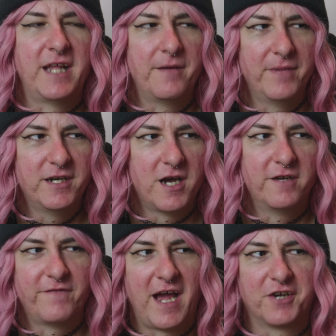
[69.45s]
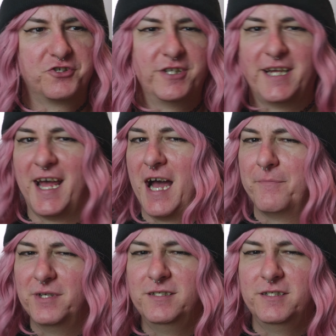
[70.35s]
But that may not have actually
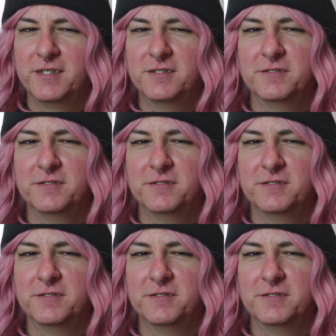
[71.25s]
happened.